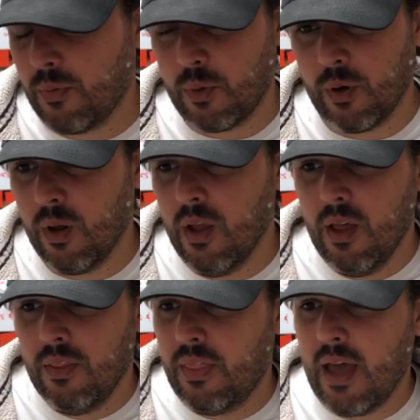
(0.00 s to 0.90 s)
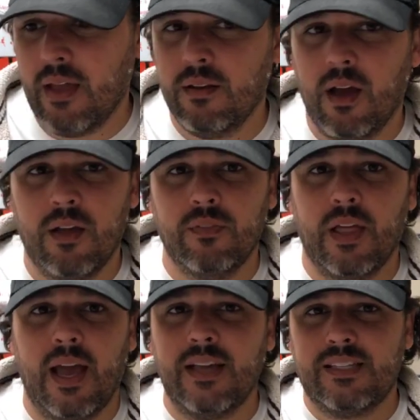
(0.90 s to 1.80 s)
out there that
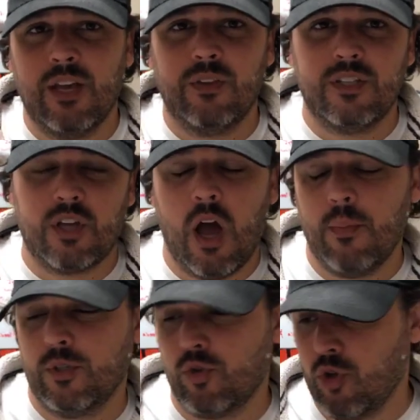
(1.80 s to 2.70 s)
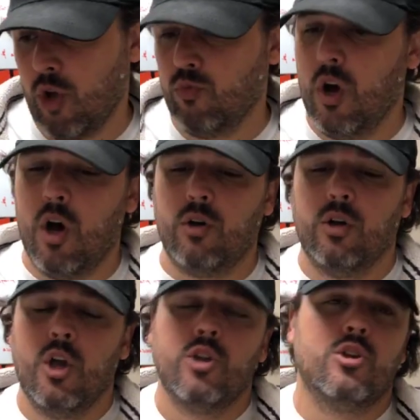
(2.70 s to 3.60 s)
like I see on these comments are like,
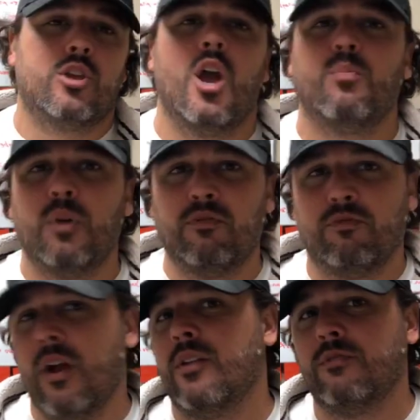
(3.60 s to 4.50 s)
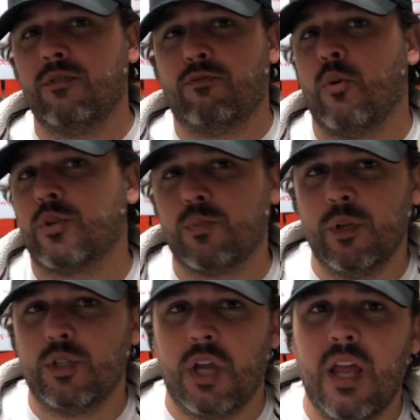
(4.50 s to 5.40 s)
well, you can't be afraid of
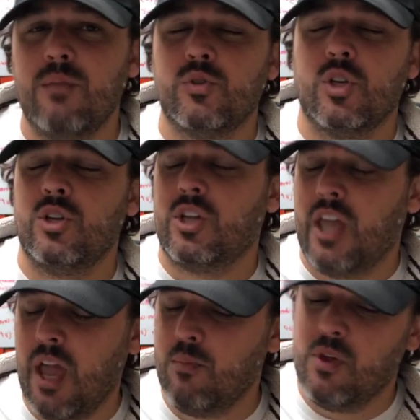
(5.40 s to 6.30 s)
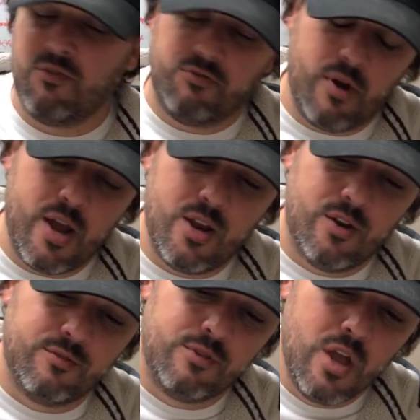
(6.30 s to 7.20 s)
enforcement, James, and you can't be afraid
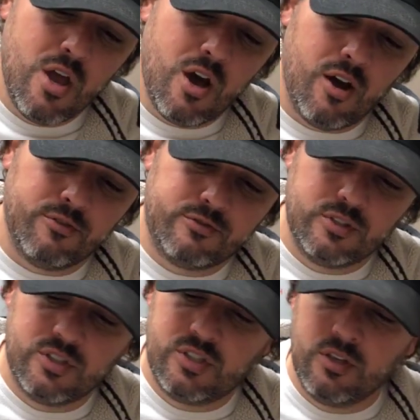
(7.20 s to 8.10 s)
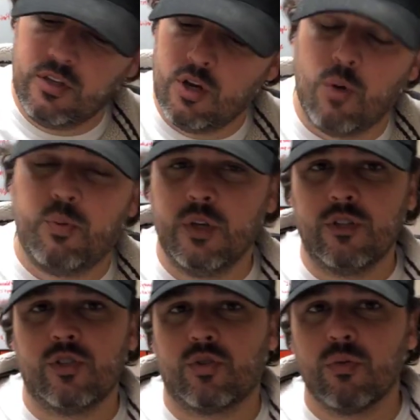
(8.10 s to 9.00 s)
of
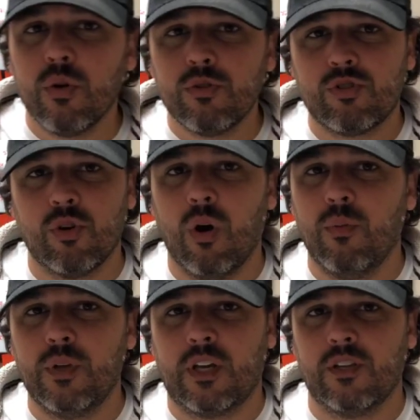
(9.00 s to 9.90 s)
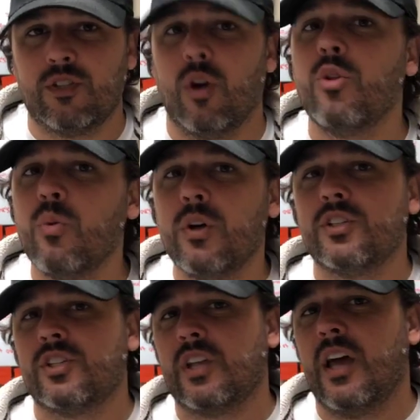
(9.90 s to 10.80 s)
putting the screws to them because they're the ones
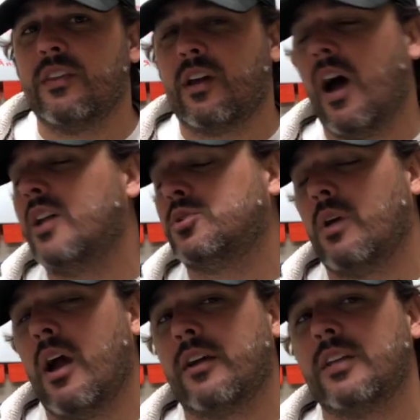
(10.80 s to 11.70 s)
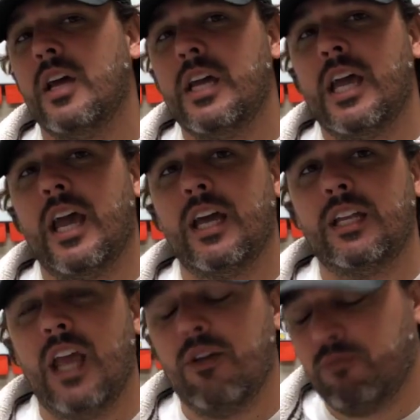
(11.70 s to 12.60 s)
that signed the contract,
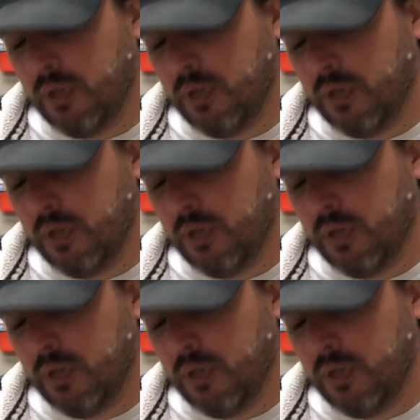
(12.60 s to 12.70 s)
and if